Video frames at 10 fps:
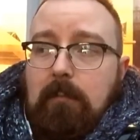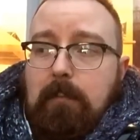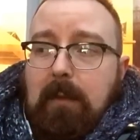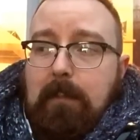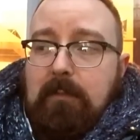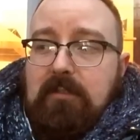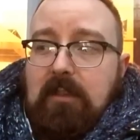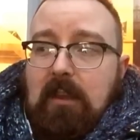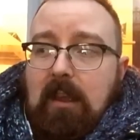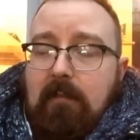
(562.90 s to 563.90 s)
people see
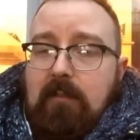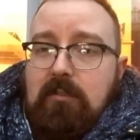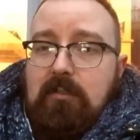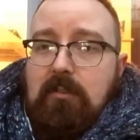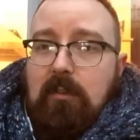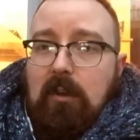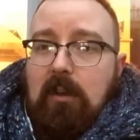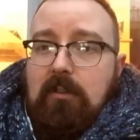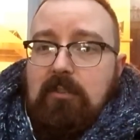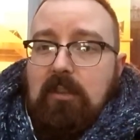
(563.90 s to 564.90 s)
it and they just go,
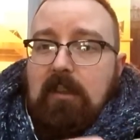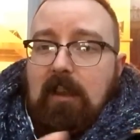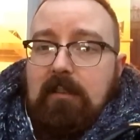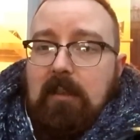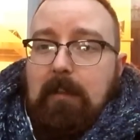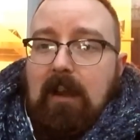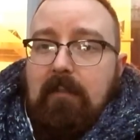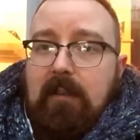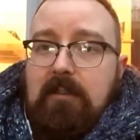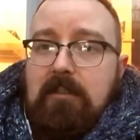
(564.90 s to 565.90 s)
"Oh shit, yeah, I need to buy
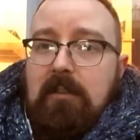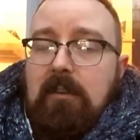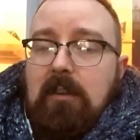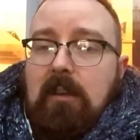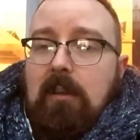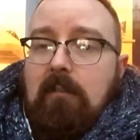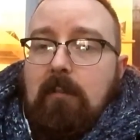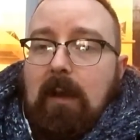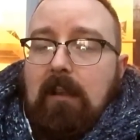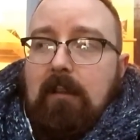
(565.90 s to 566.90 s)
this," and they
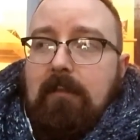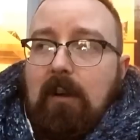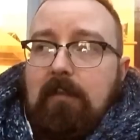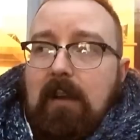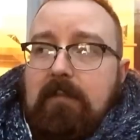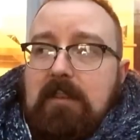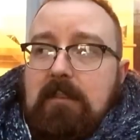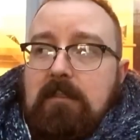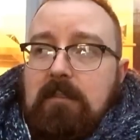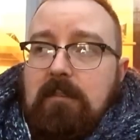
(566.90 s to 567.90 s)
buy like four or five
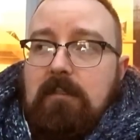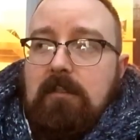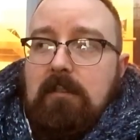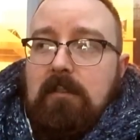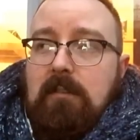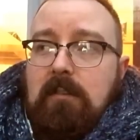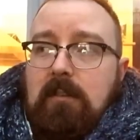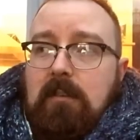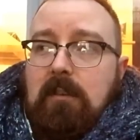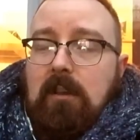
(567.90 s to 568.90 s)
tins.
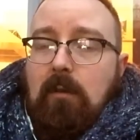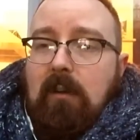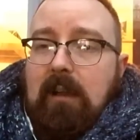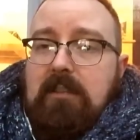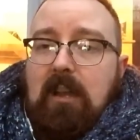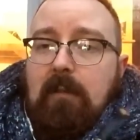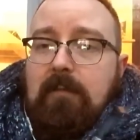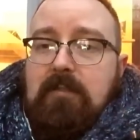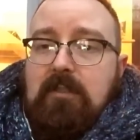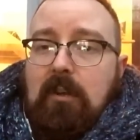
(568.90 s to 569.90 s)
Well, that's half the
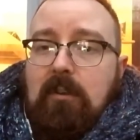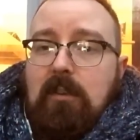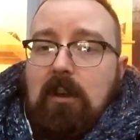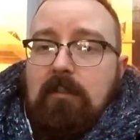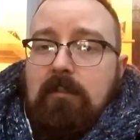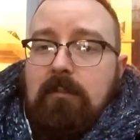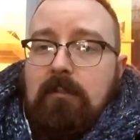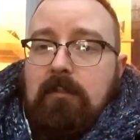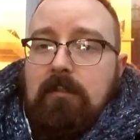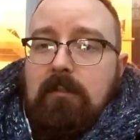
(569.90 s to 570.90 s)
stock gone
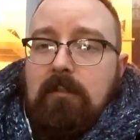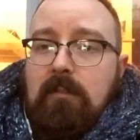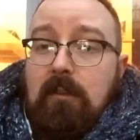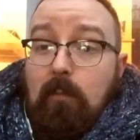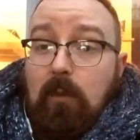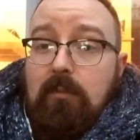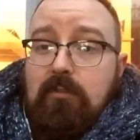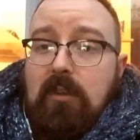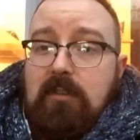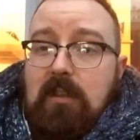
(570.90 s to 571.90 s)
in one
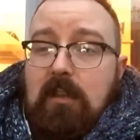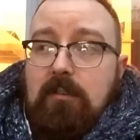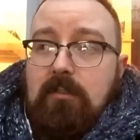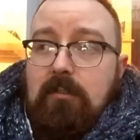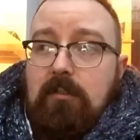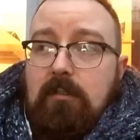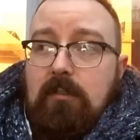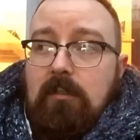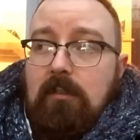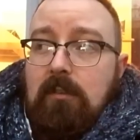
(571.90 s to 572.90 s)
transaction,
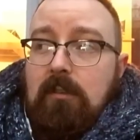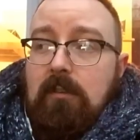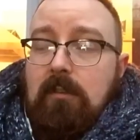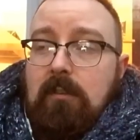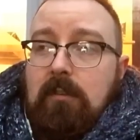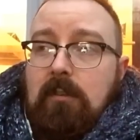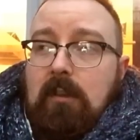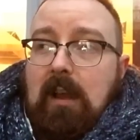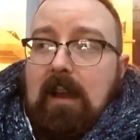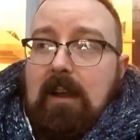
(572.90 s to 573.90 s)

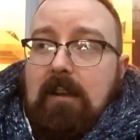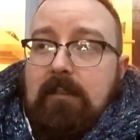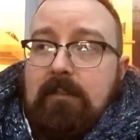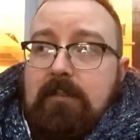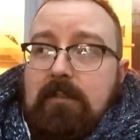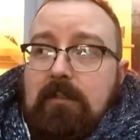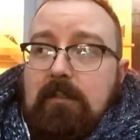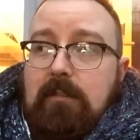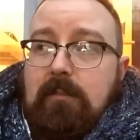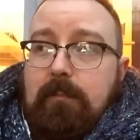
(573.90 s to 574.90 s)
and
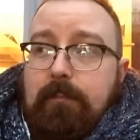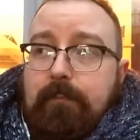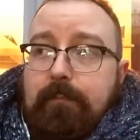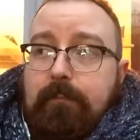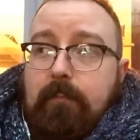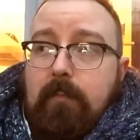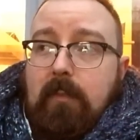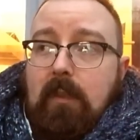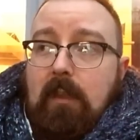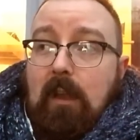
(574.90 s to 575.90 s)

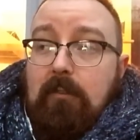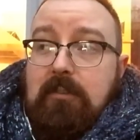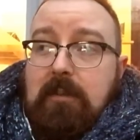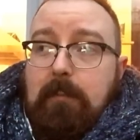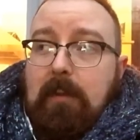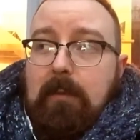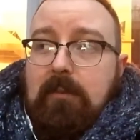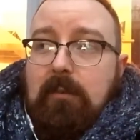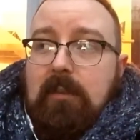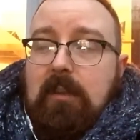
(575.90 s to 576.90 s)
I understand people
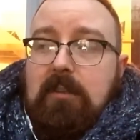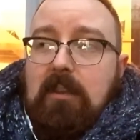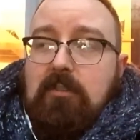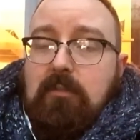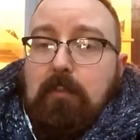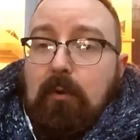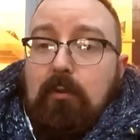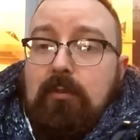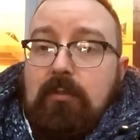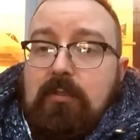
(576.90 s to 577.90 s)
doing it. It's just
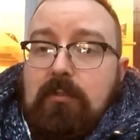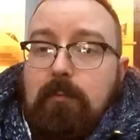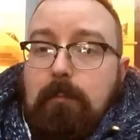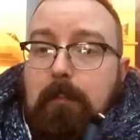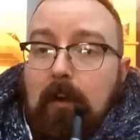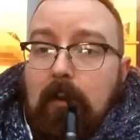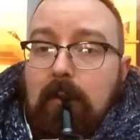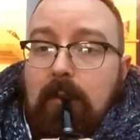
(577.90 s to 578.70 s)
prudence, but